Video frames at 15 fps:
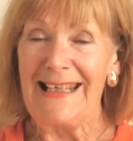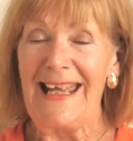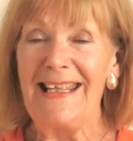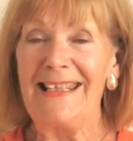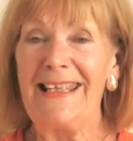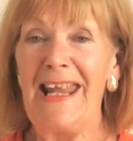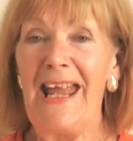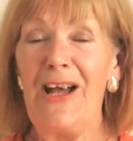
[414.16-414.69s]

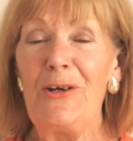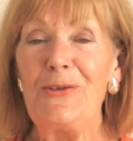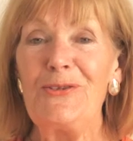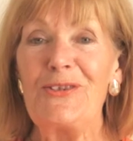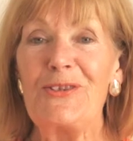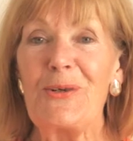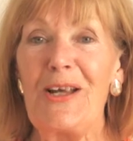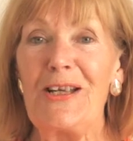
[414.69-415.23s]
And now
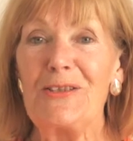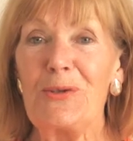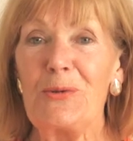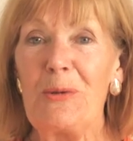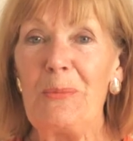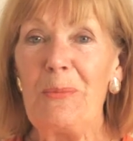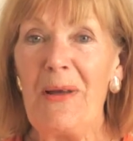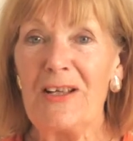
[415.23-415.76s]
start
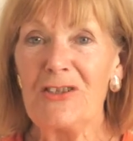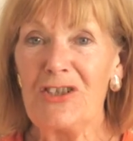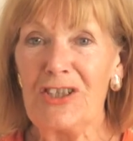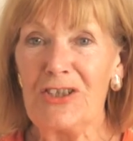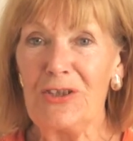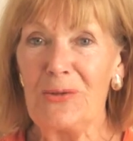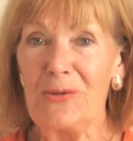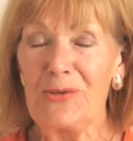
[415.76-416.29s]
to
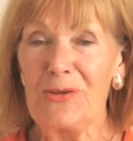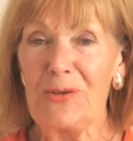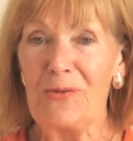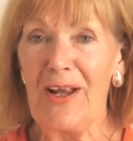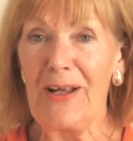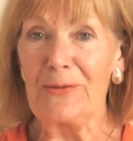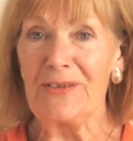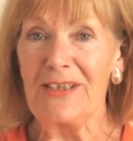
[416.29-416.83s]
imagine your
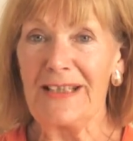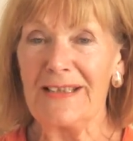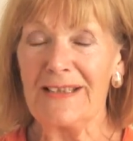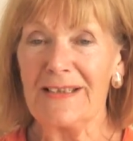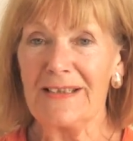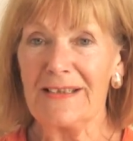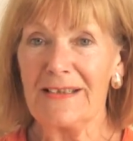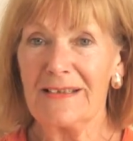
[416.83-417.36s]

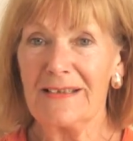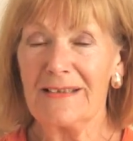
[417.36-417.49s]
surroundings.